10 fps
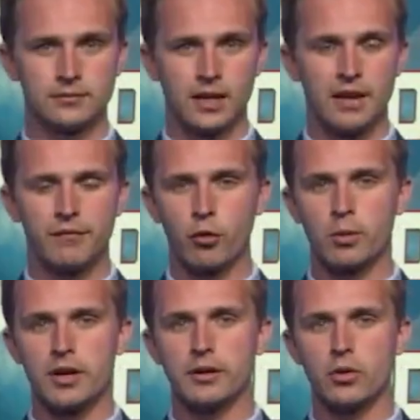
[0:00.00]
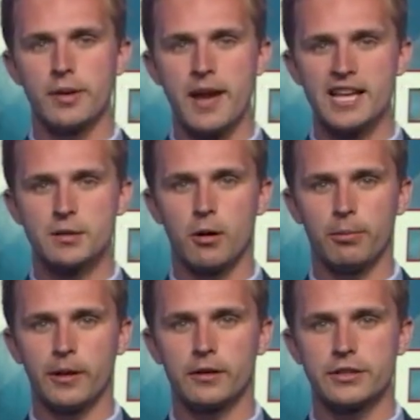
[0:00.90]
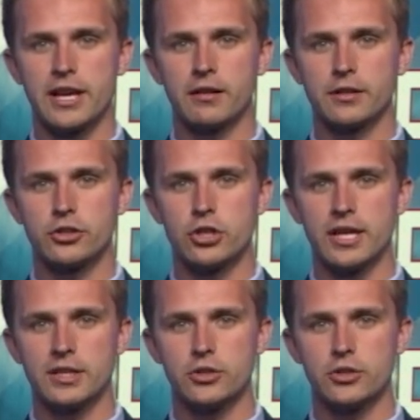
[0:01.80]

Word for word: And former Illinois basketball player Terrence Shannon